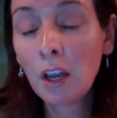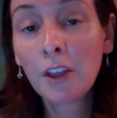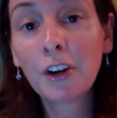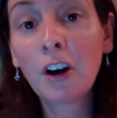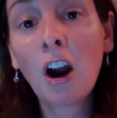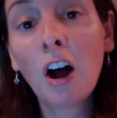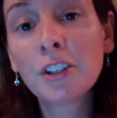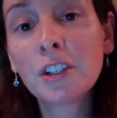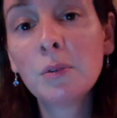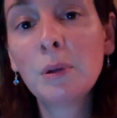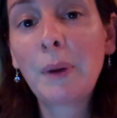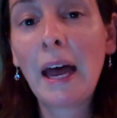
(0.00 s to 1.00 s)
There are
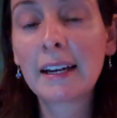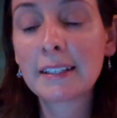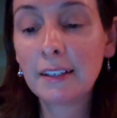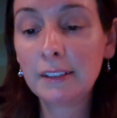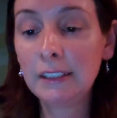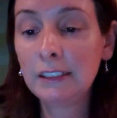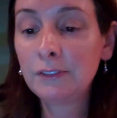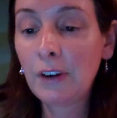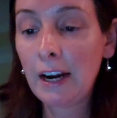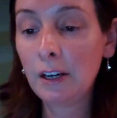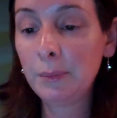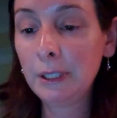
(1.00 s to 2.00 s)
also impacts on the
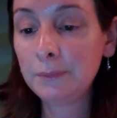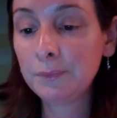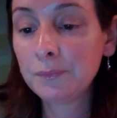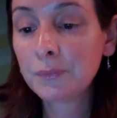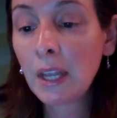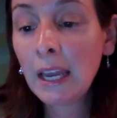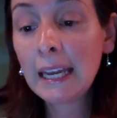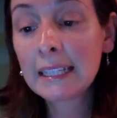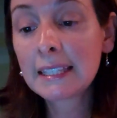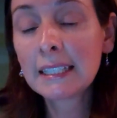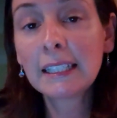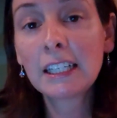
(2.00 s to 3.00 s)
environment.
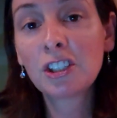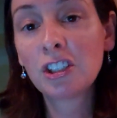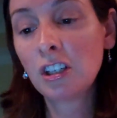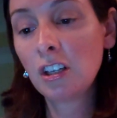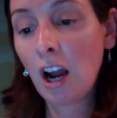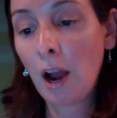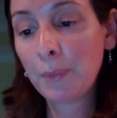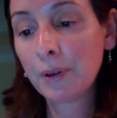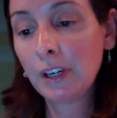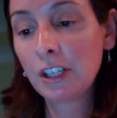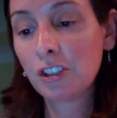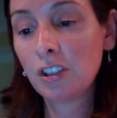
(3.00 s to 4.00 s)
Installation and
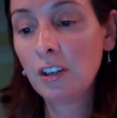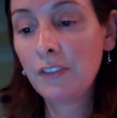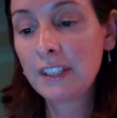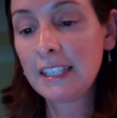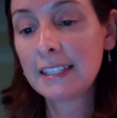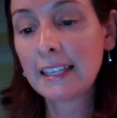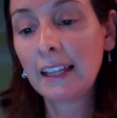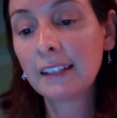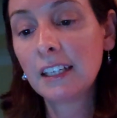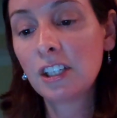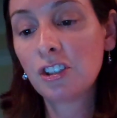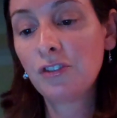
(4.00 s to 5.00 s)
operation of a
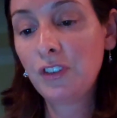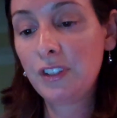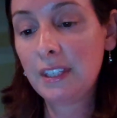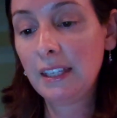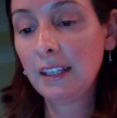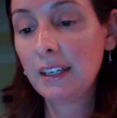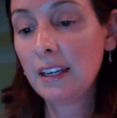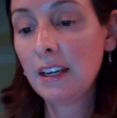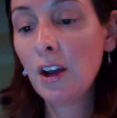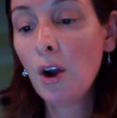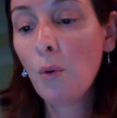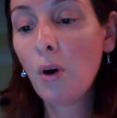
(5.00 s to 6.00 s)
desalination
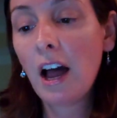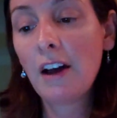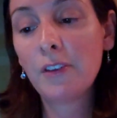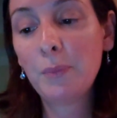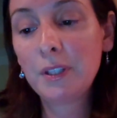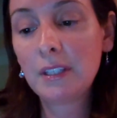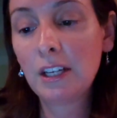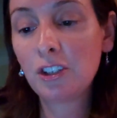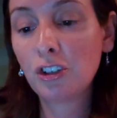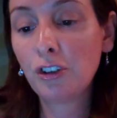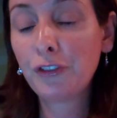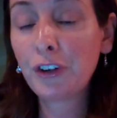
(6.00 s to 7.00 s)
facility will have the
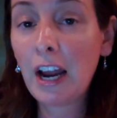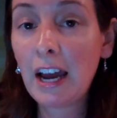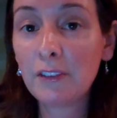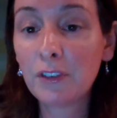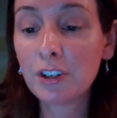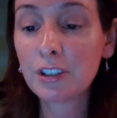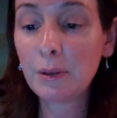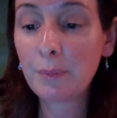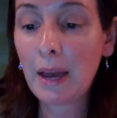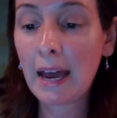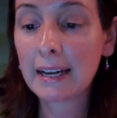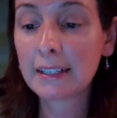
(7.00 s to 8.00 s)
potential for adverse
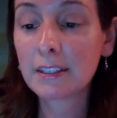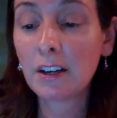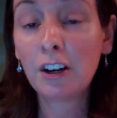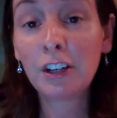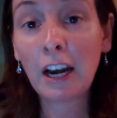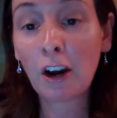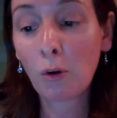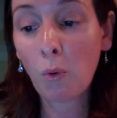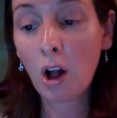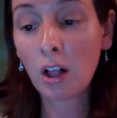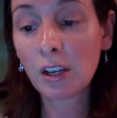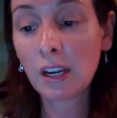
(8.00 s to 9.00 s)
impacts on air
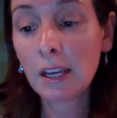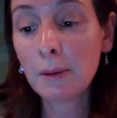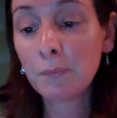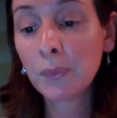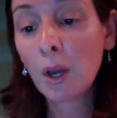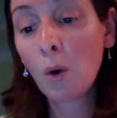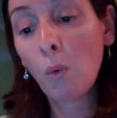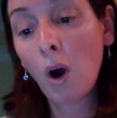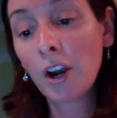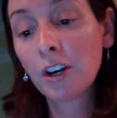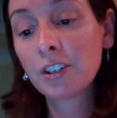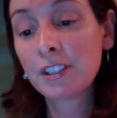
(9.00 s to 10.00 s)
quality,
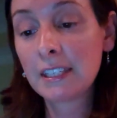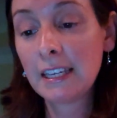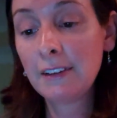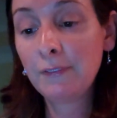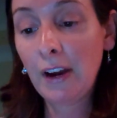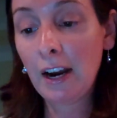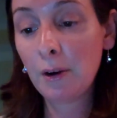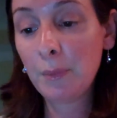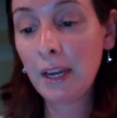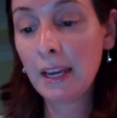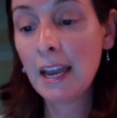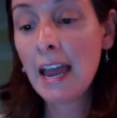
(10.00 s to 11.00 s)
water, sea
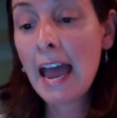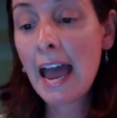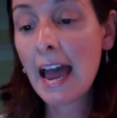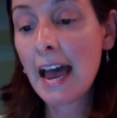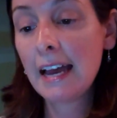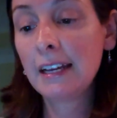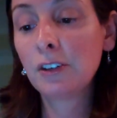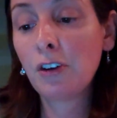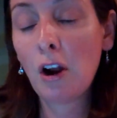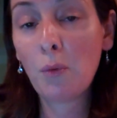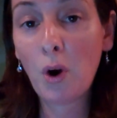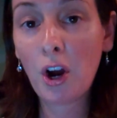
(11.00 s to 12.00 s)
environment, and
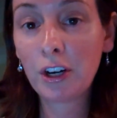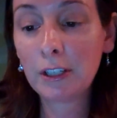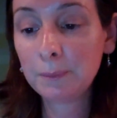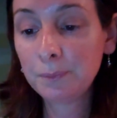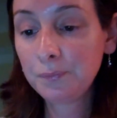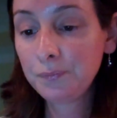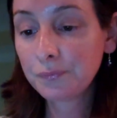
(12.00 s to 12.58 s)
groundwater.